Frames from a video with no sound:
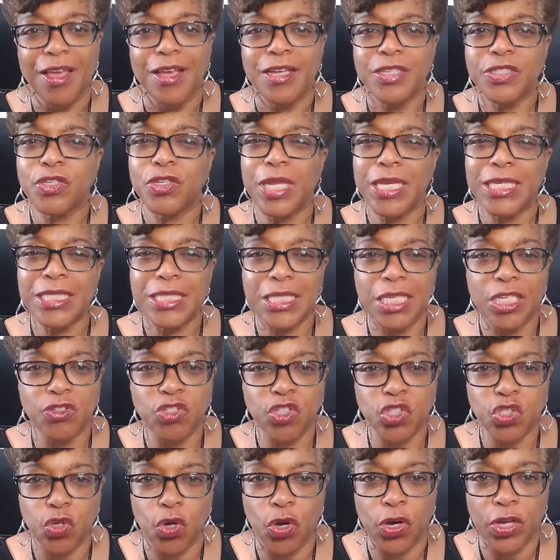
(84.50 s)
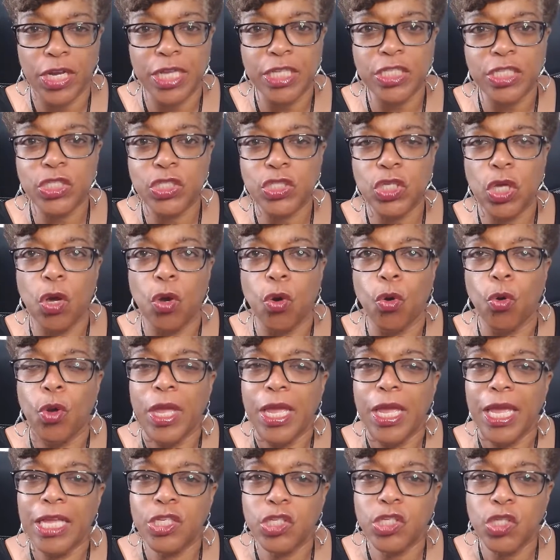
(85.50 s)
So let's get started. So
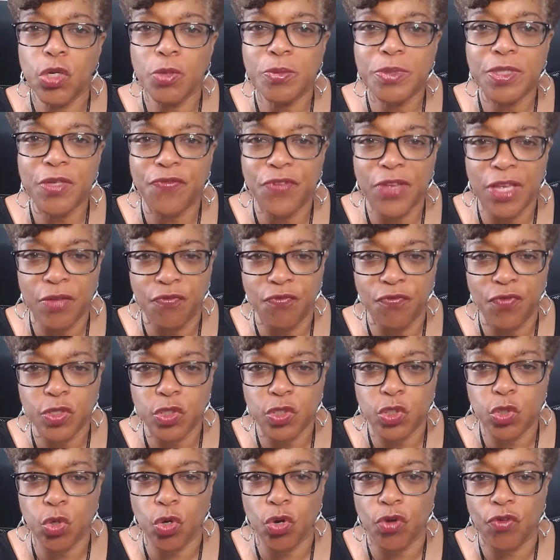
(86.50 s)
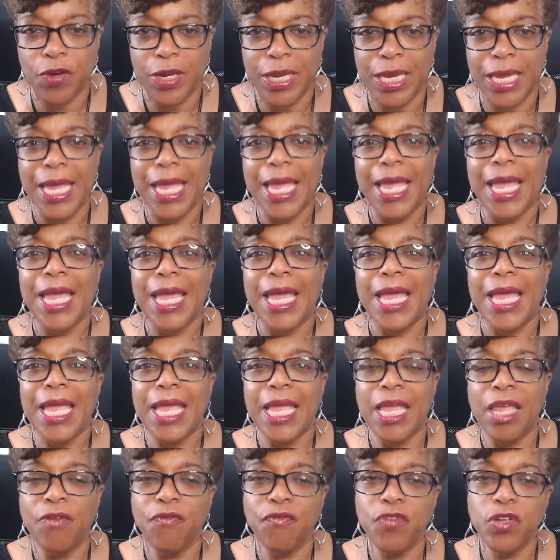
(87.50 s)
in terms of inventory,
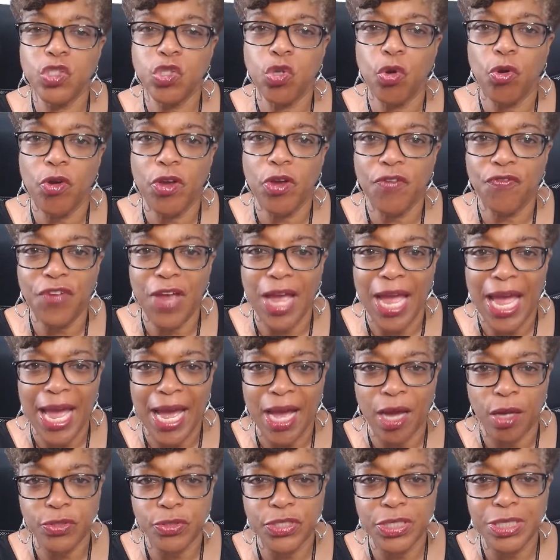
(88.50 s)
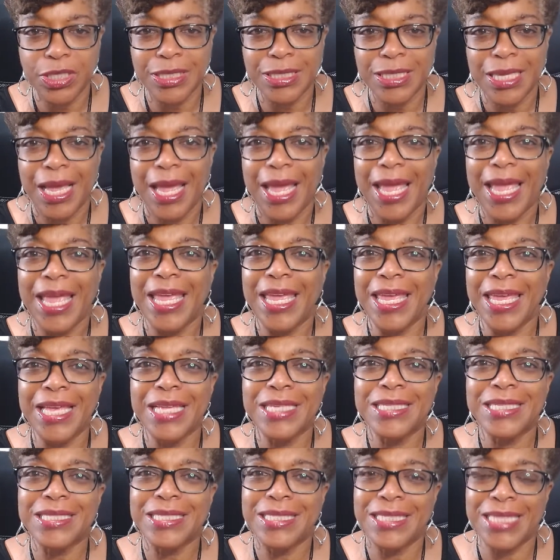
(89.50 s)
inventory for houses
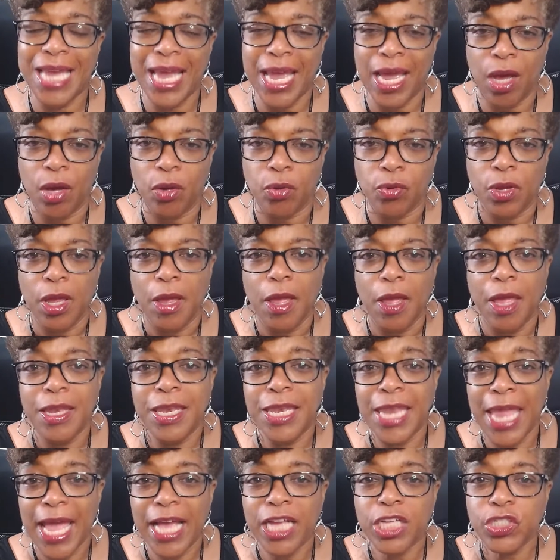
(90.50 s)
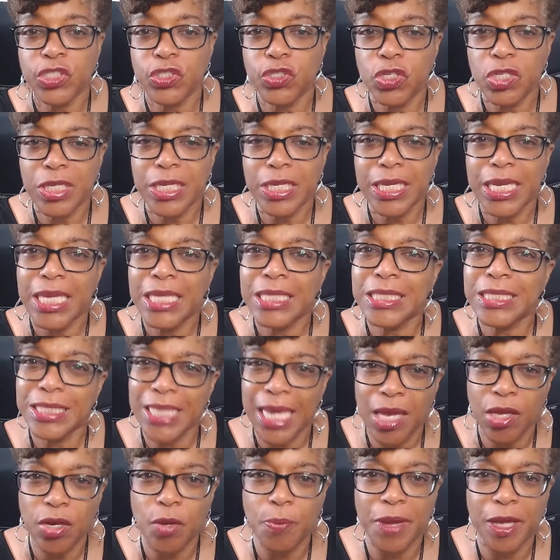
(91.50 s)
is down. Nationally, it's
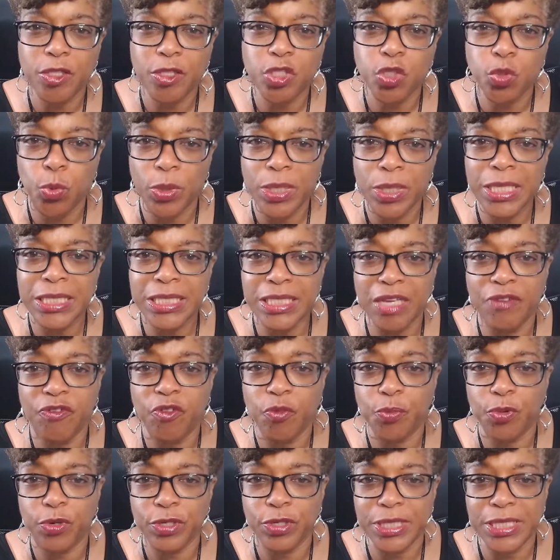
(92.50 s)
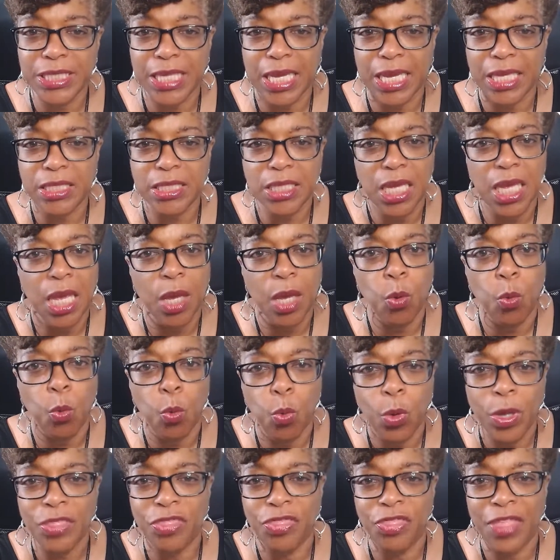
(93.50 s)
down about 27%. And
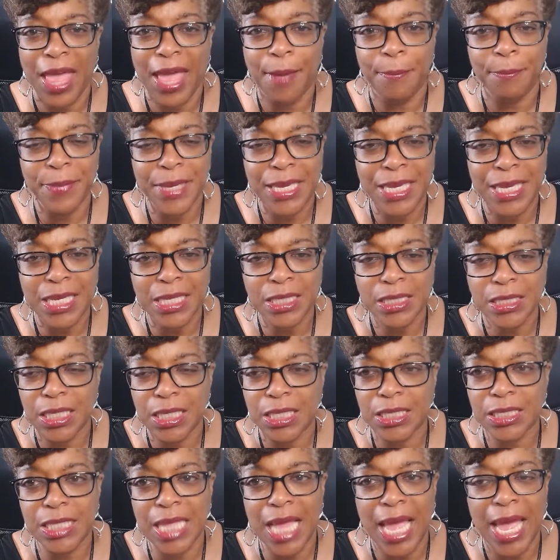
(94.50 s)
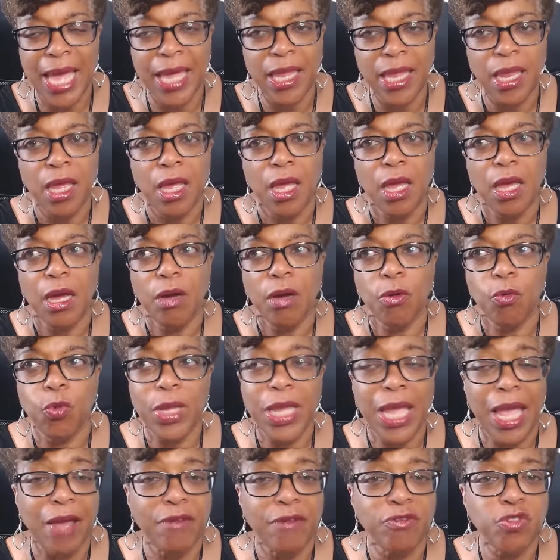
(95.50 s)
what that means is that
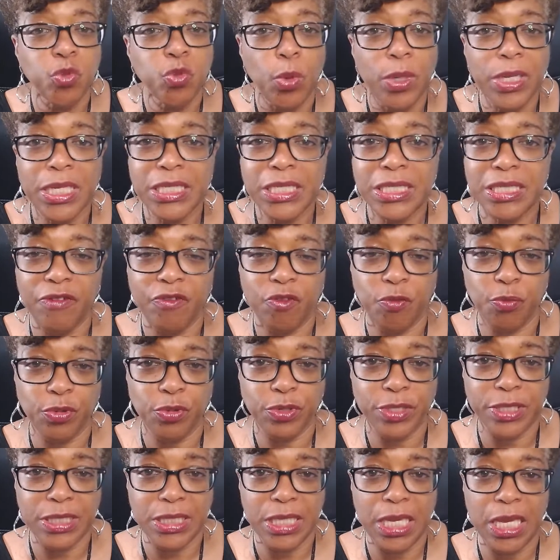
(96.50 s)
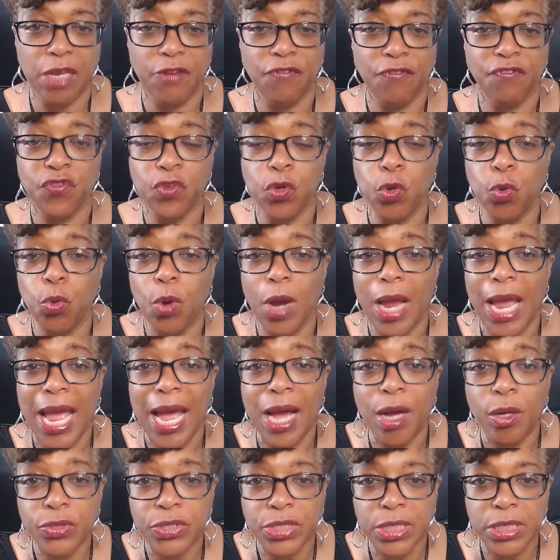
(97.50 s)
we have 27% fewer
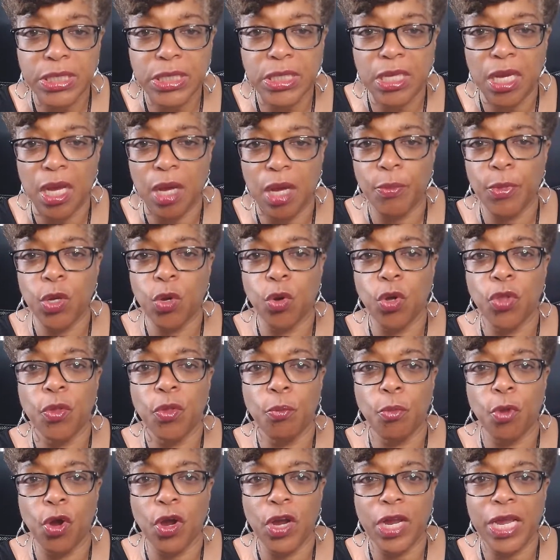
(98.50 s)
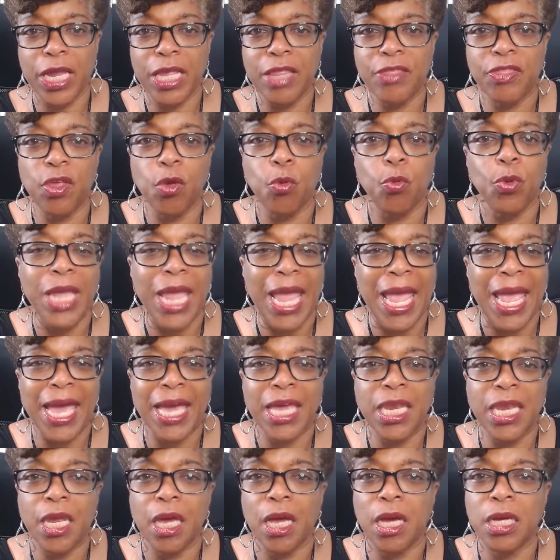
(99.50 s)
houses coming on the market than we
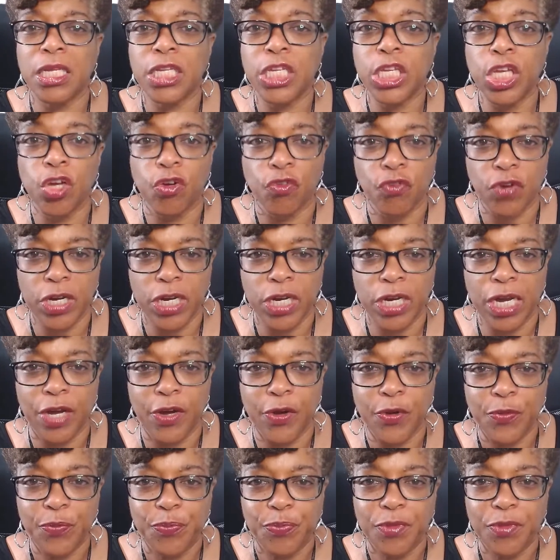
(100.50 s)
had a year ago.